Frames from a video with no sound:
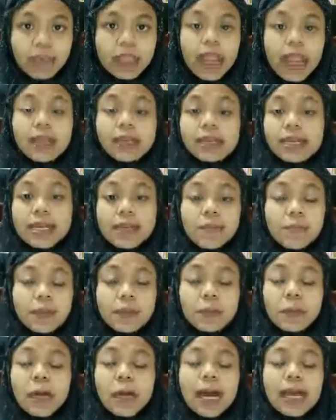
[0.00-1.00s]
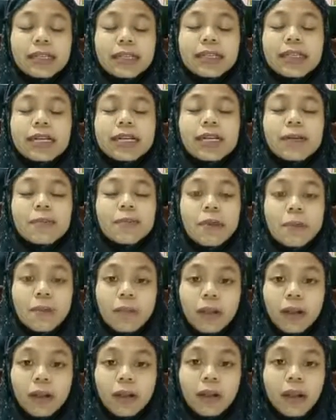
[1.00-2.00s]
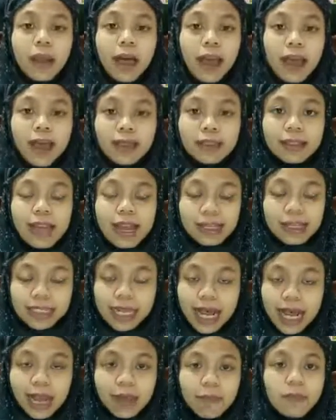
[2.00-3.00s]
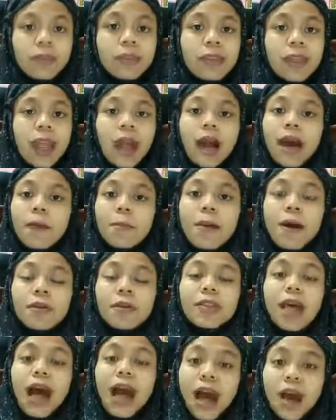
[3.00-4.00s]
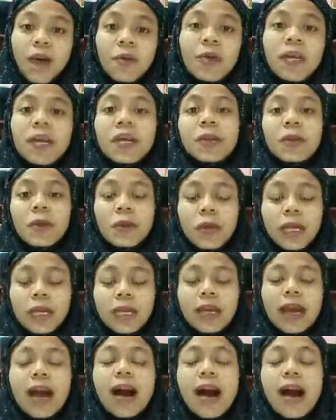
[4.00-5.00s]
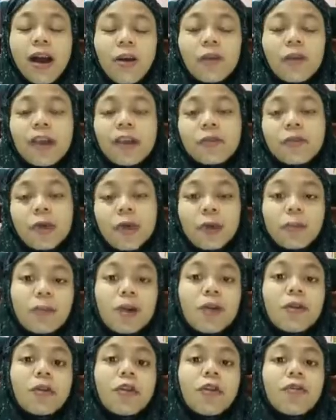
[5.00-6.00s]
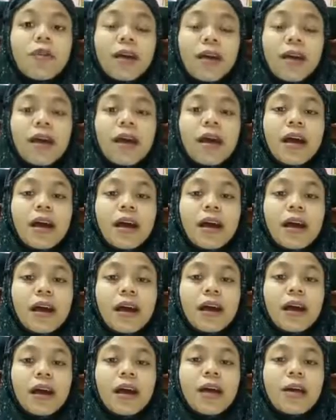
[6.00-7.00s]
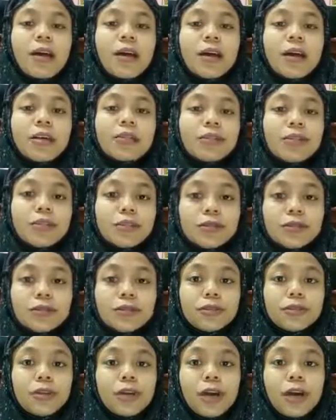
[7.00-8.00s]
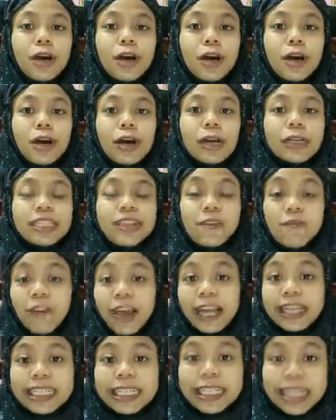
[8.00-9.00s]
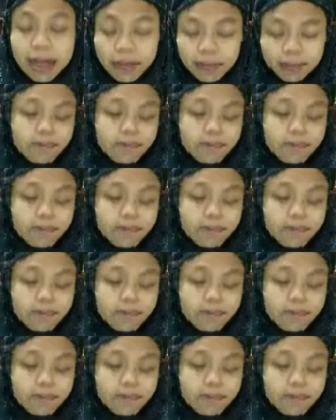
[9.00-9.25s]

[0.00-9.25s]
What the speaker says: and the people at that time about how heroic Beowulf to defend them.